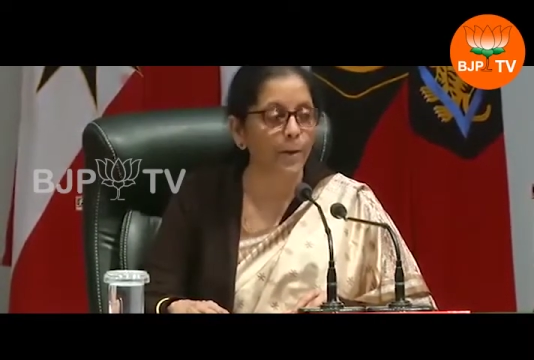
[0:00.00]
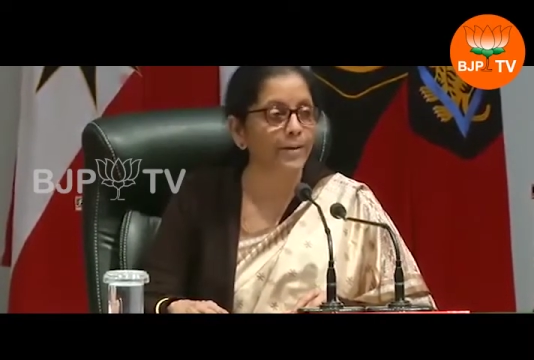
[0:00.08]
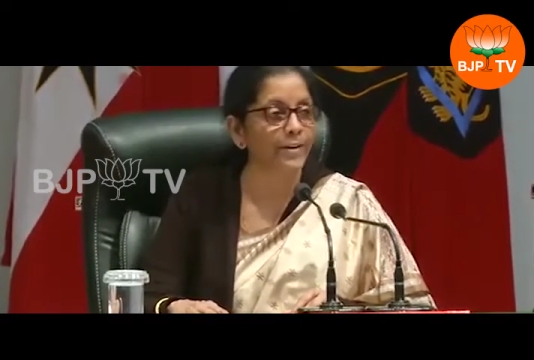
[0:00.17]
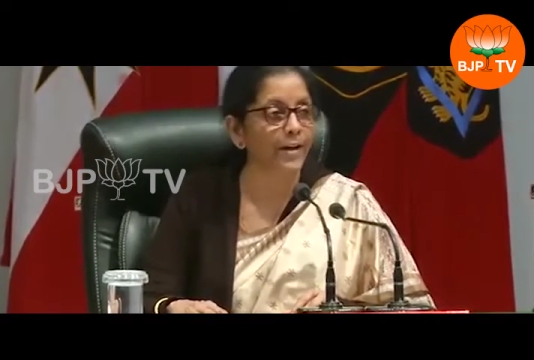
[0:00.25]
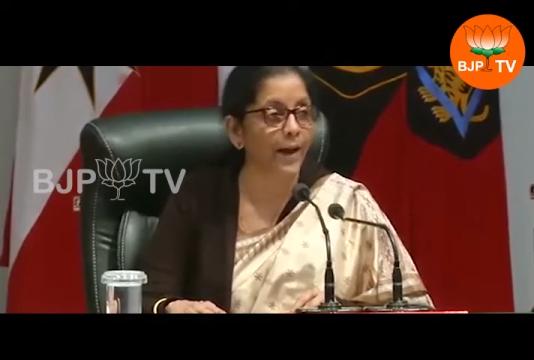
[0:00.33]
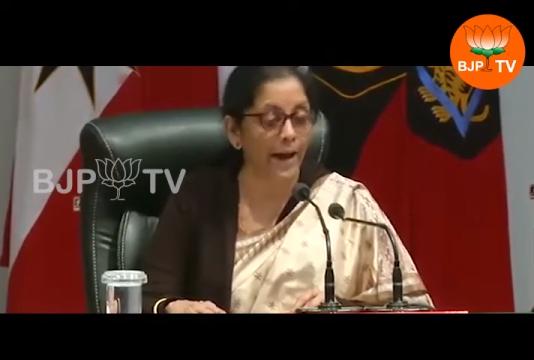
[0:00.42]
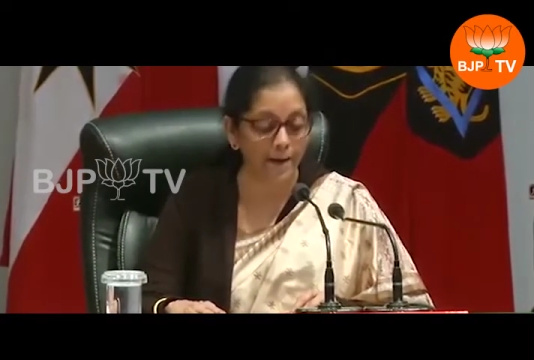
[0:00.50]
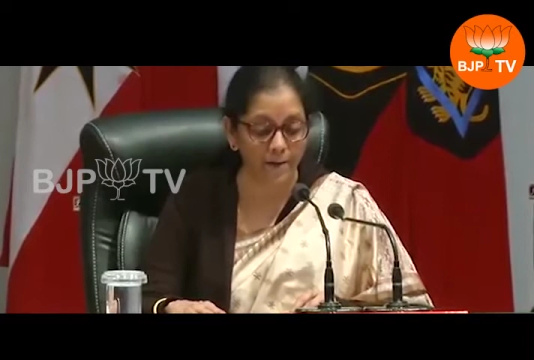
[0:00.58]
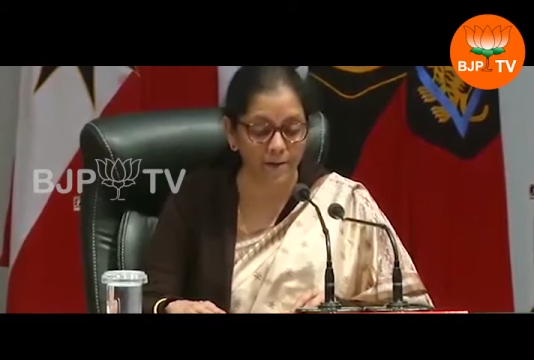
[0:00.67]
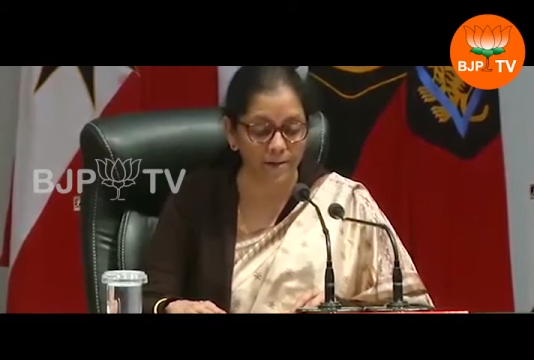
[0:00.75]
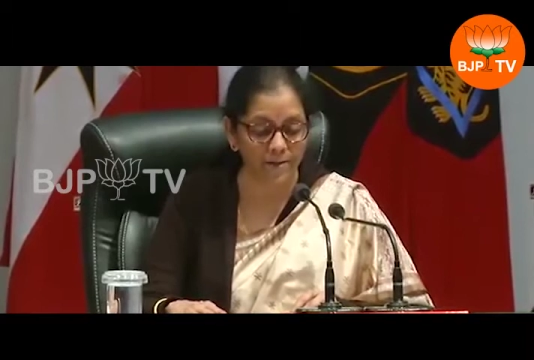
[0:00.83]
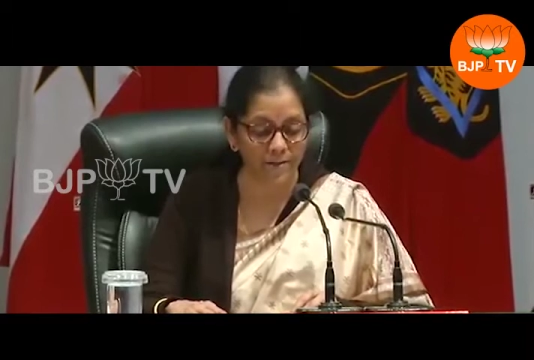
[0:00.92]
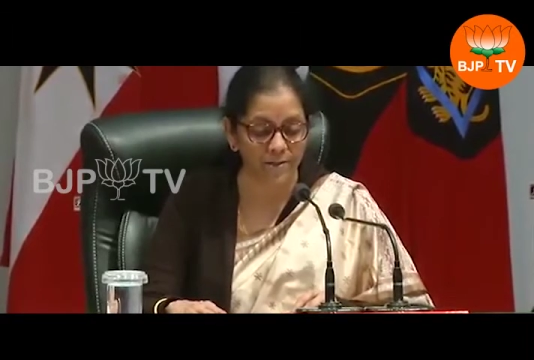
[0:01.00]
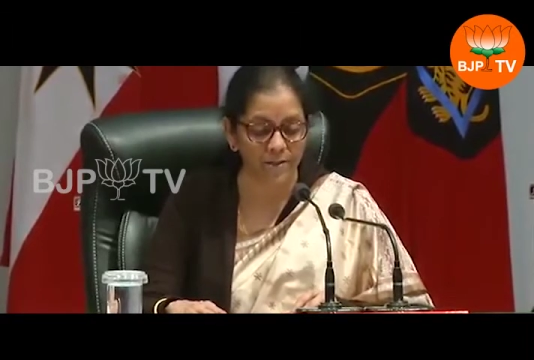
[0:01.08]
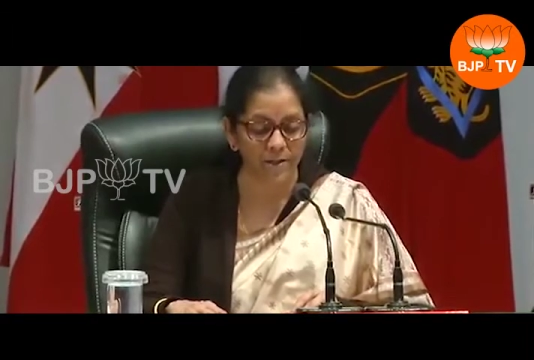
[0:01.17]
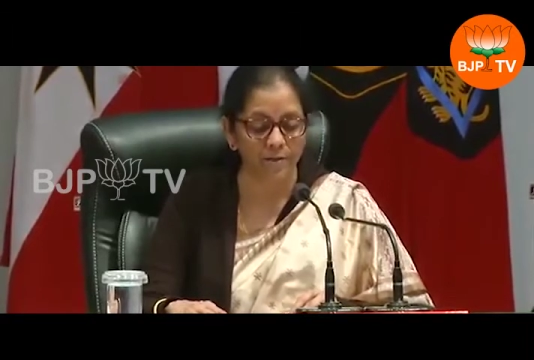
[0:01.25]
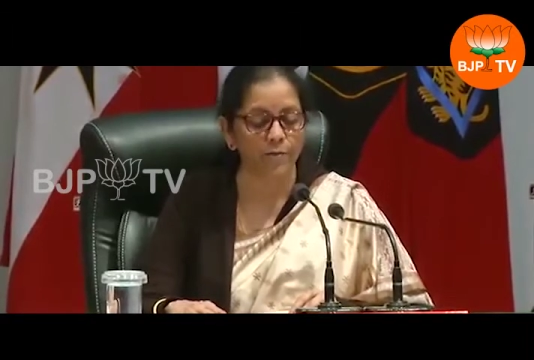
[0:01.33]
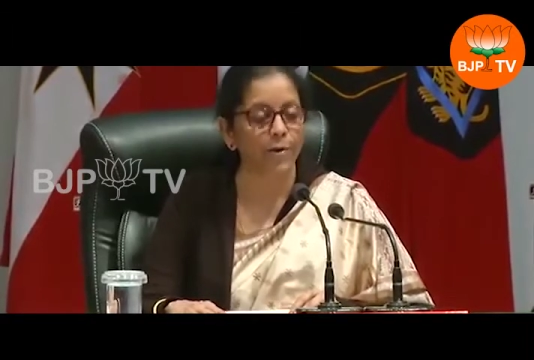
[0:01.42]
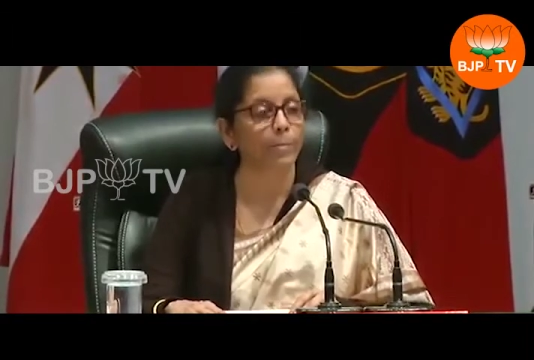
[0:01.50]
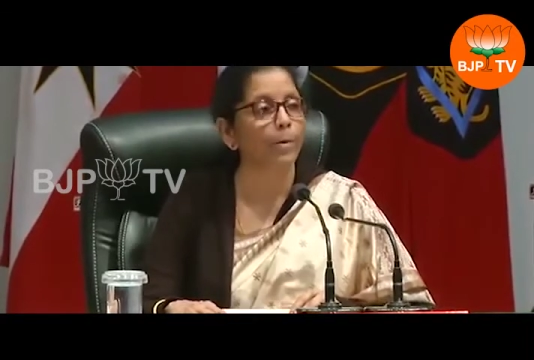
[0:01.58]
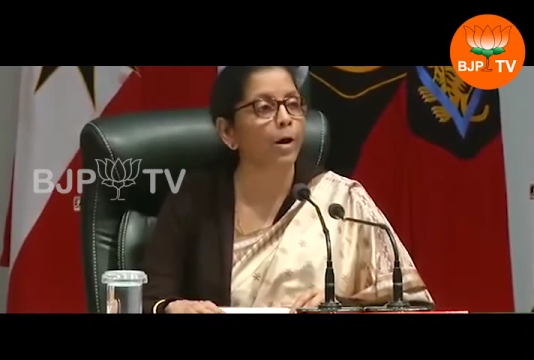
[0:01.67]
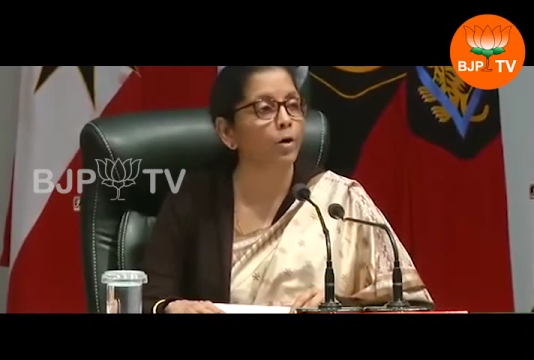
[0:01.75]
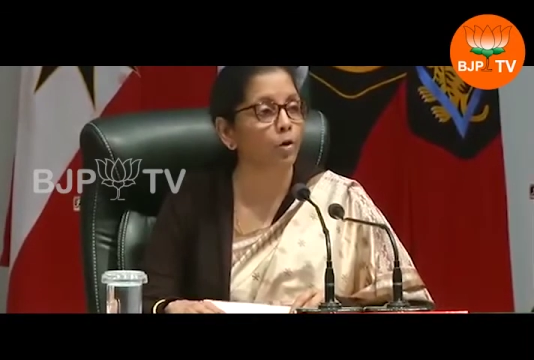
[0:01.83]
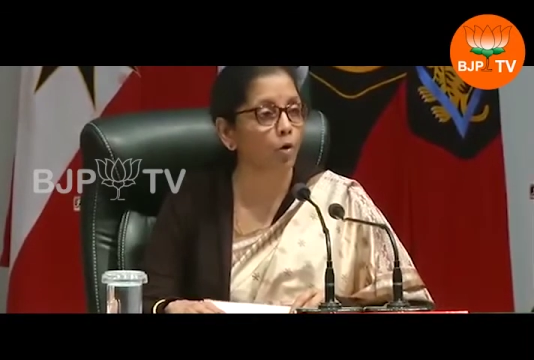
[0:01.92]
by their handlers from
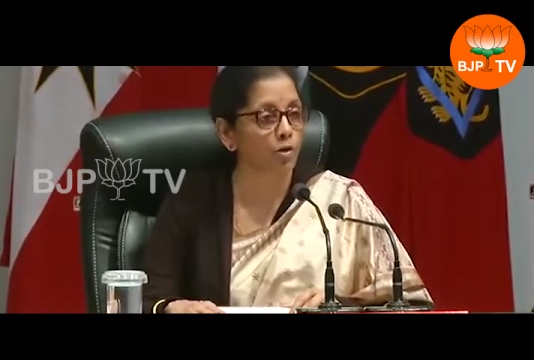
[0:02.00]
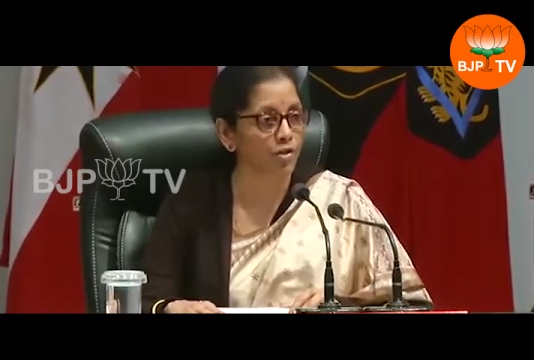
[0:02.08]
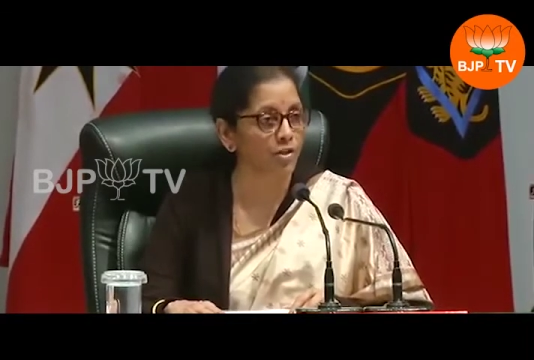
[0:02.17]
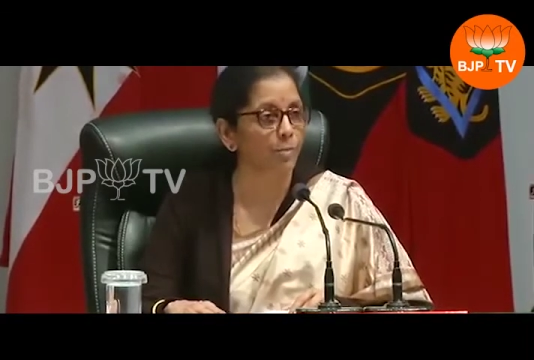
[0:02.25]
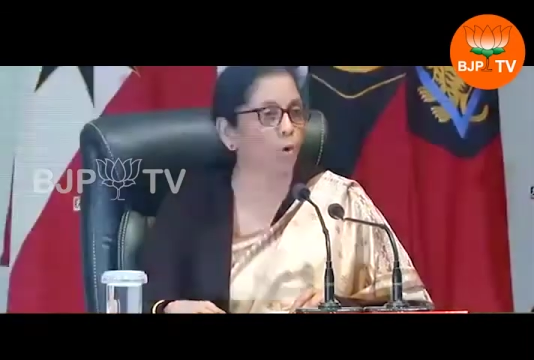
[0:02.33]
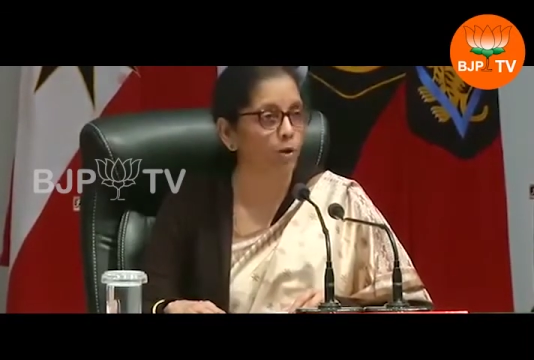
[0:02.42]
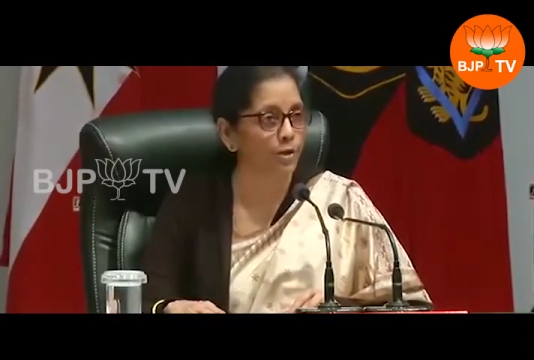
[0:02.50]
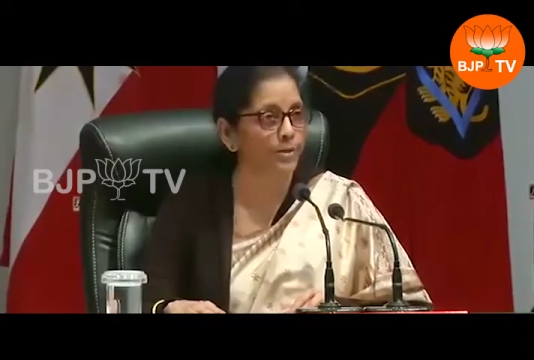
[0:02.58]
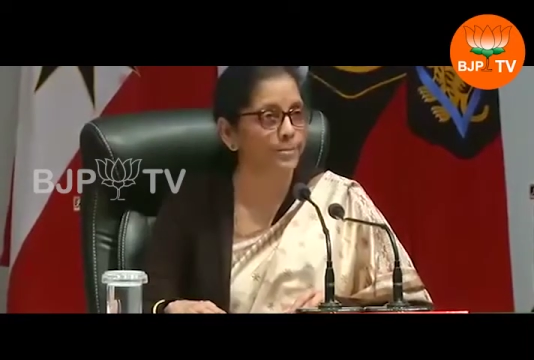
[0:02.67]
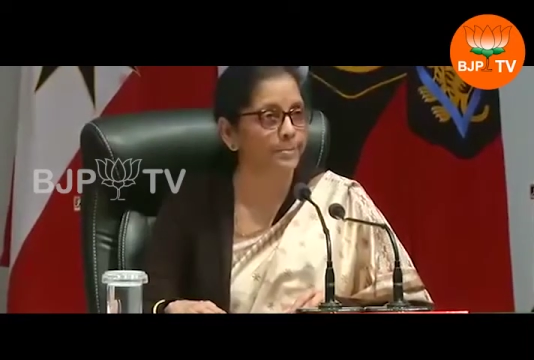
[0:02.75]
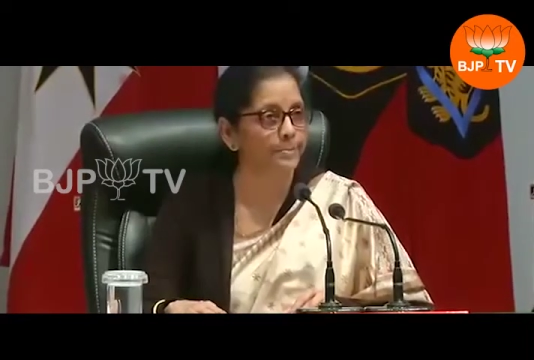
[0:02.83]
across the border.